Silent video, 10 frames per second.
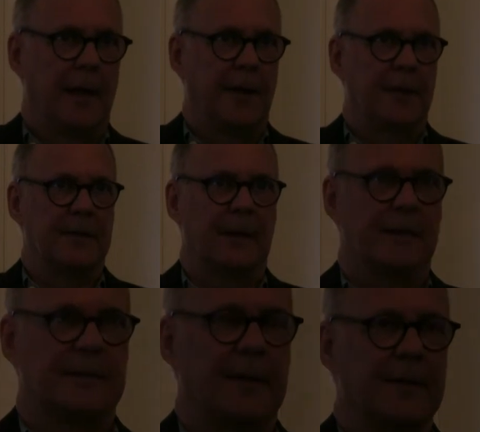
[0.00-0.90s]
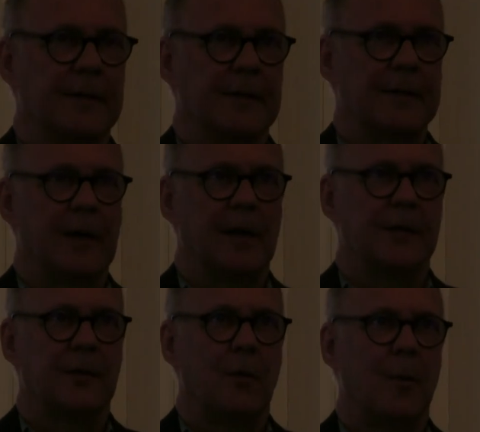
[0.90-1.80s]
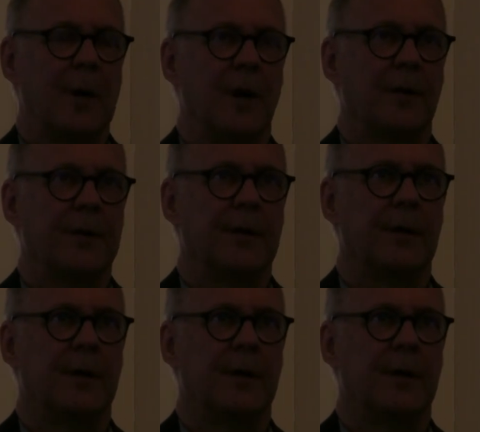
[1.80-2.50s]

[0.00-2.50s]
And I had set this aside. So about,